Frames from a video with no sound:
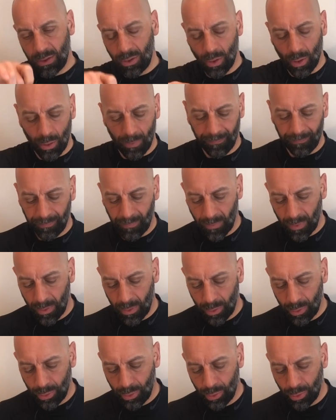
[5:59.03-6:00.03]
your
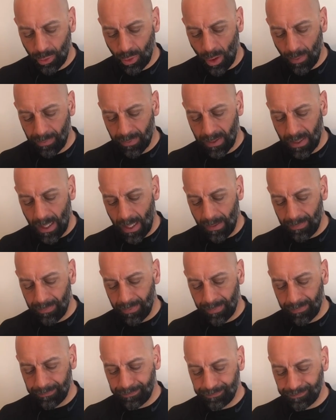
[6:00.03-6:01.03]
top cap.
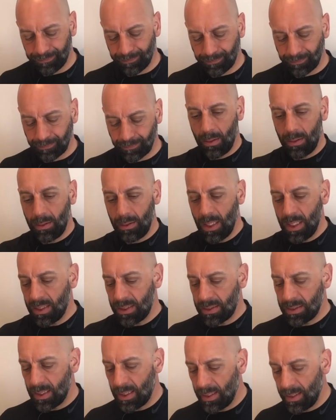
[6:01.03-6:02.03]

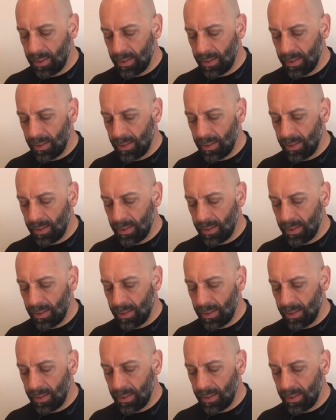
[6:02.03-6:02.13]
This